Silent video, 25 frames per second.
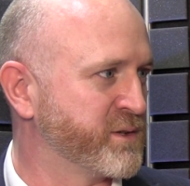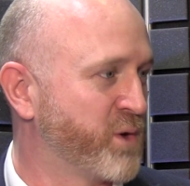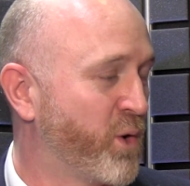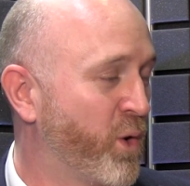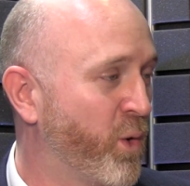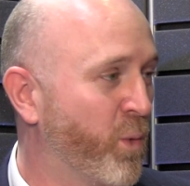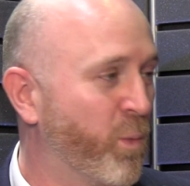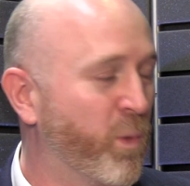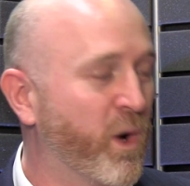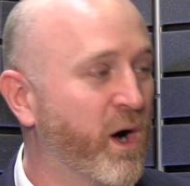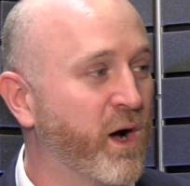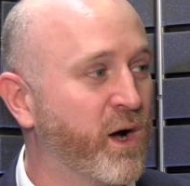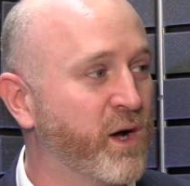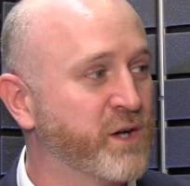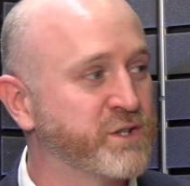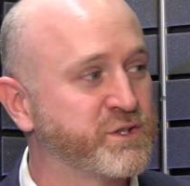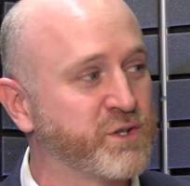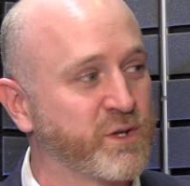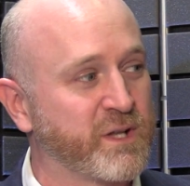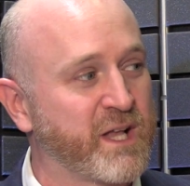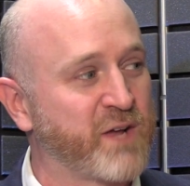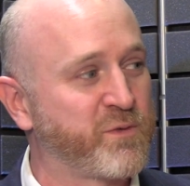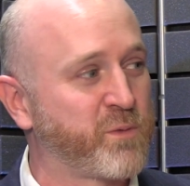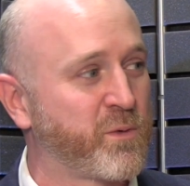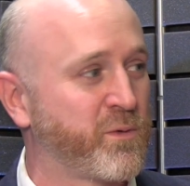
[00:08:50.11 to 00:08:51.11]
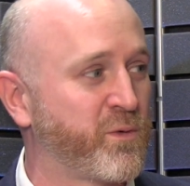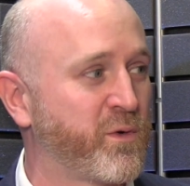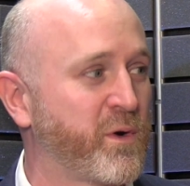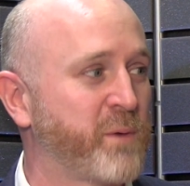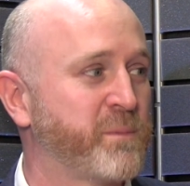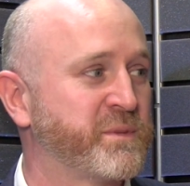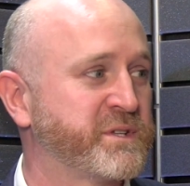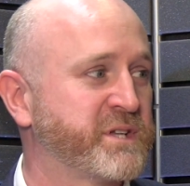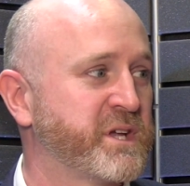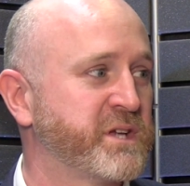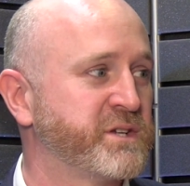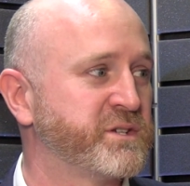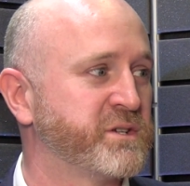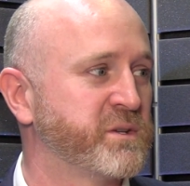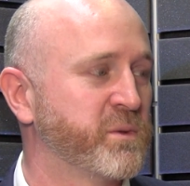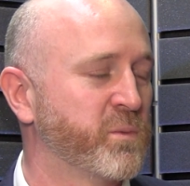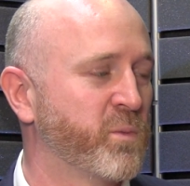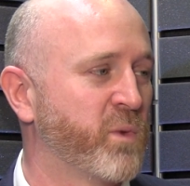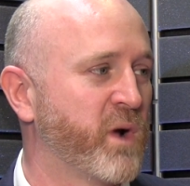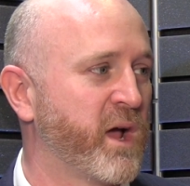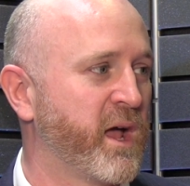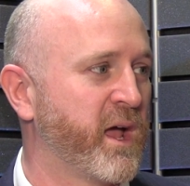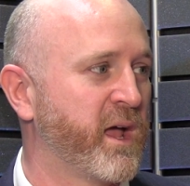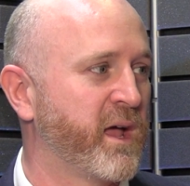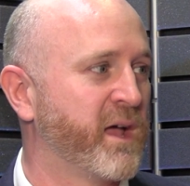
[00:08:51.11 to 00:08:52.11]
Or worse, you're left with a reputation
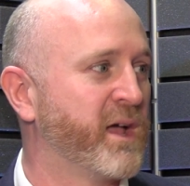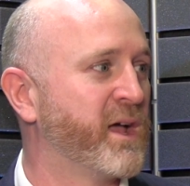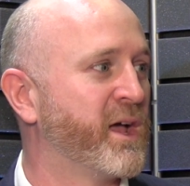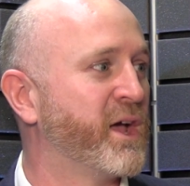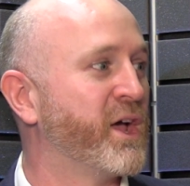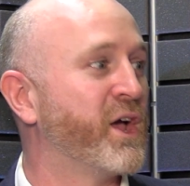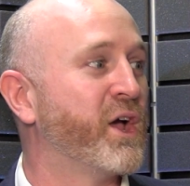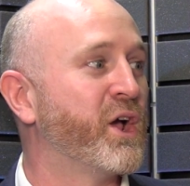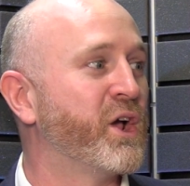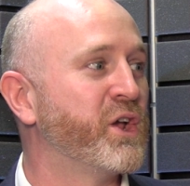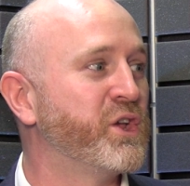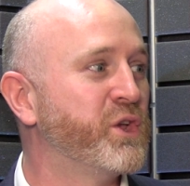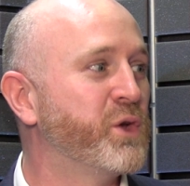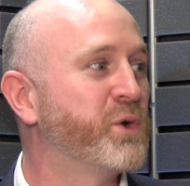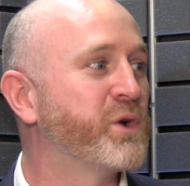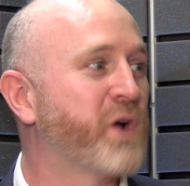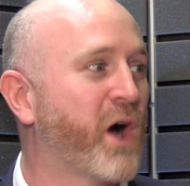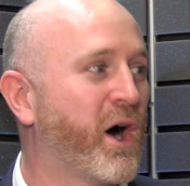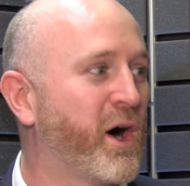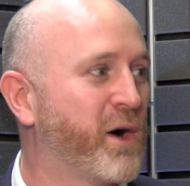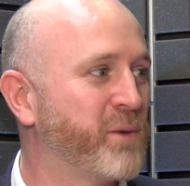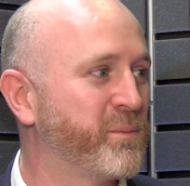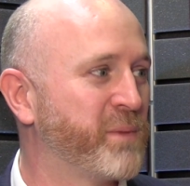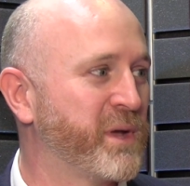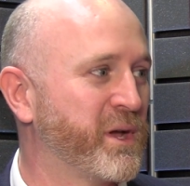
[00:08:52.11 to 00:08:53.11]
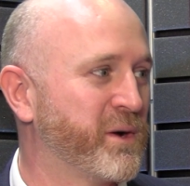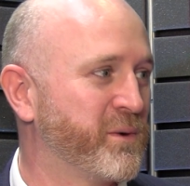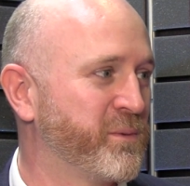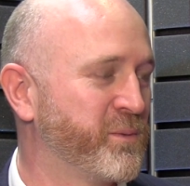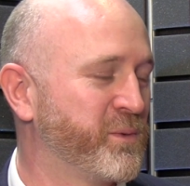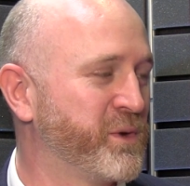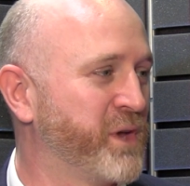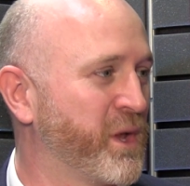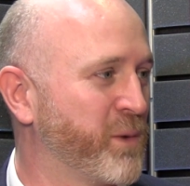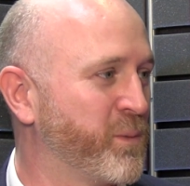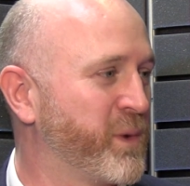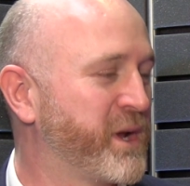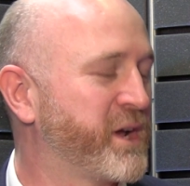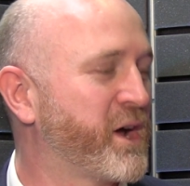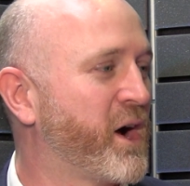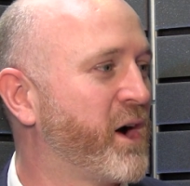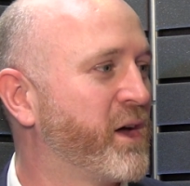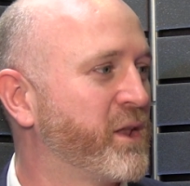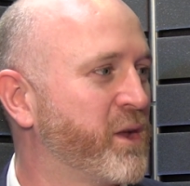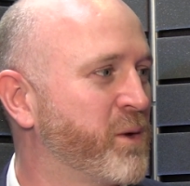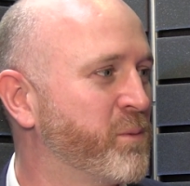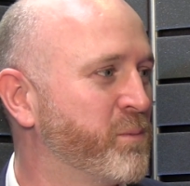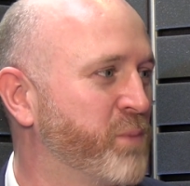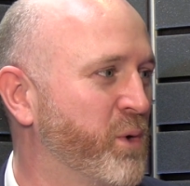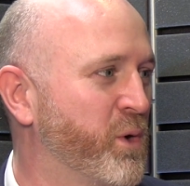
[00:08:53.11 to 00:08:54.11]
where you can't be on. We
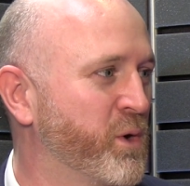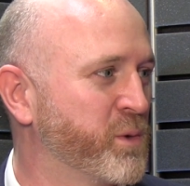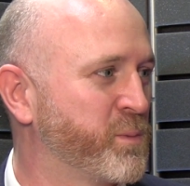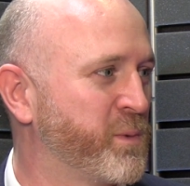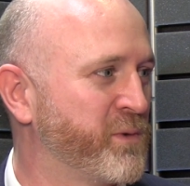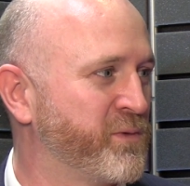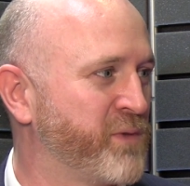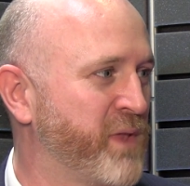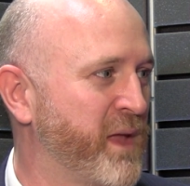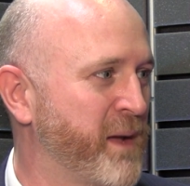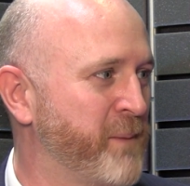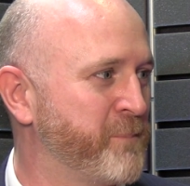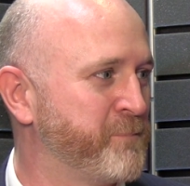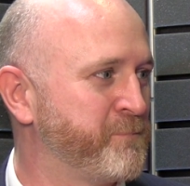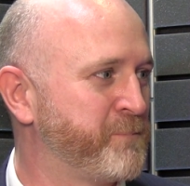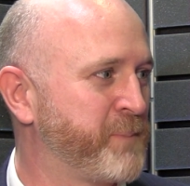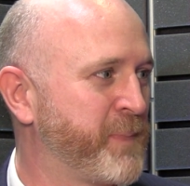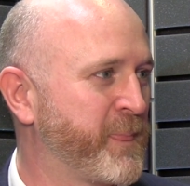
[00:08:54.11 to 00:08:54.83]
can't on board with them.